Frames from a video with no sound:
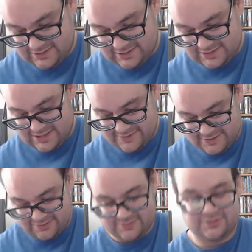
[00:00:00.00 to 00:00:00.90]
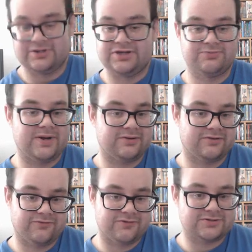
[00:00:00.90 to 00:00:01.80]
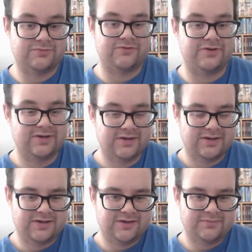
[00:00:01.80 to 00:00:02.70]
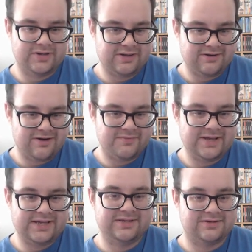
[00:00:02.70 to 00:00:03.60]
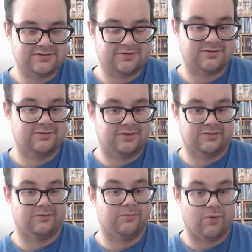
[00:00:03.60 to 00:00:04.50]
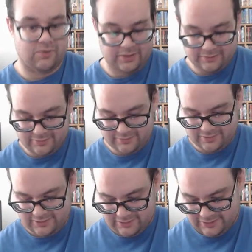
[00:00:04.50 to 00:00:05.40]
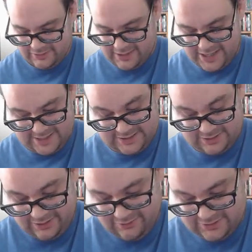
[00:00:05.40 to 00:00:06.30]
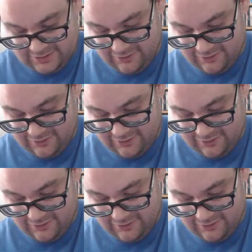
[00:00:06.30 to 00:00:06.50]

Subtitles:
this time as Robert Drake. He's better than the first movie. But in here, he does look a little bored. I just thought he was